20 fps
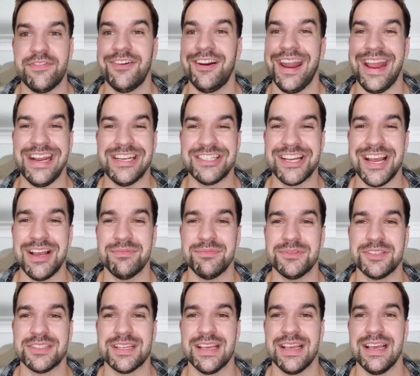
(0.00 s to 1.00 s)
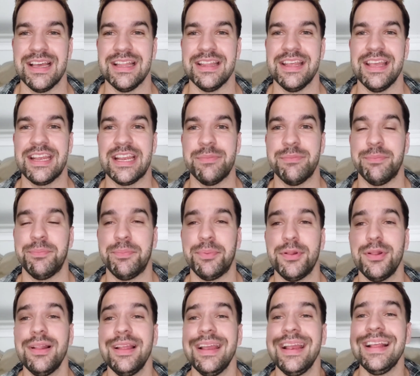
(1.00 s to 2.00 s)
HMs. They
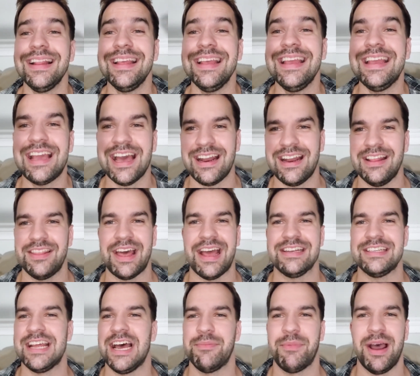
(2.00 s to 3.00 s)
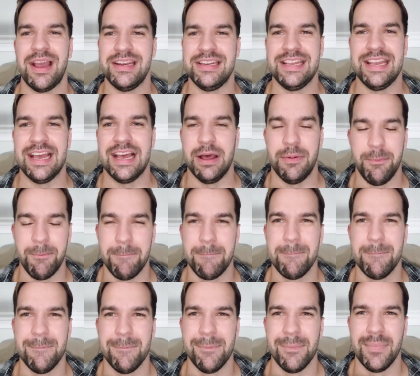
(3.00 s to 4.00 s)
completely gutted that dumb idea.
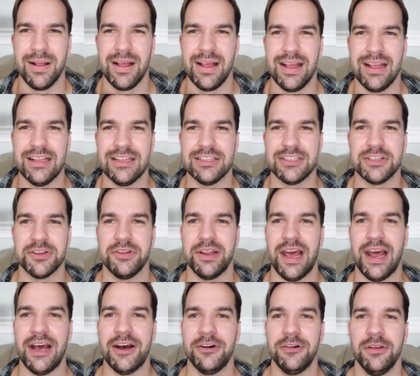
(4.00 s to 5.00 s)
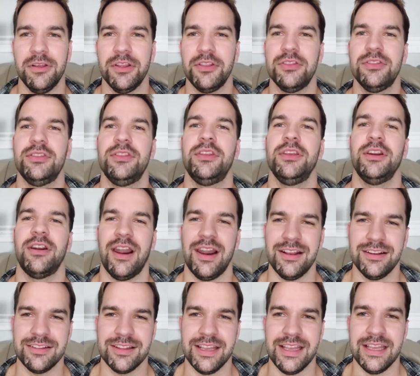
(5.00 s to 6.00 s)
So now,
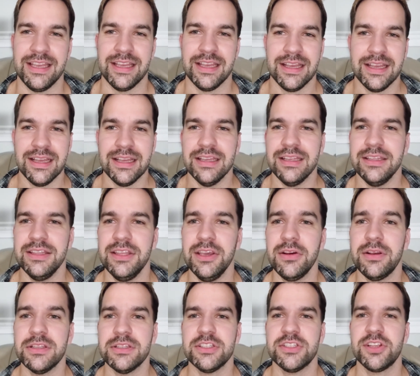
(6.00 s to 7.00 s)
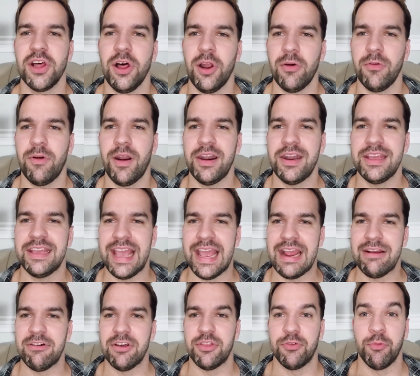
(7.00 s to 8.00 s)
theoretically, you can solo run a game
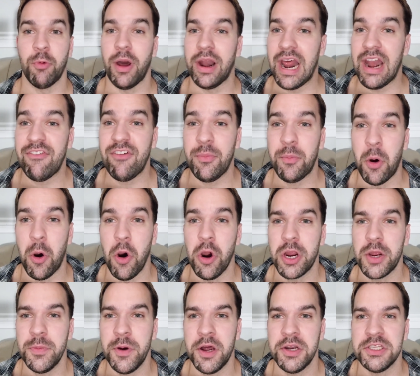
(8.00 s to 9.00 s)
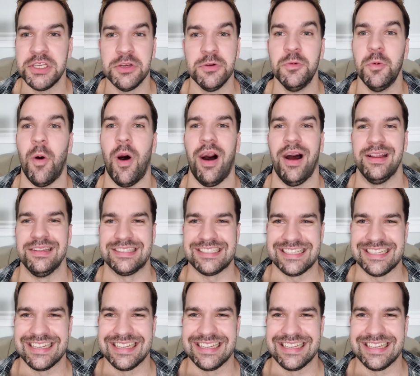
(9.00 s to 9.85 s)
with whatever Pokemon you want.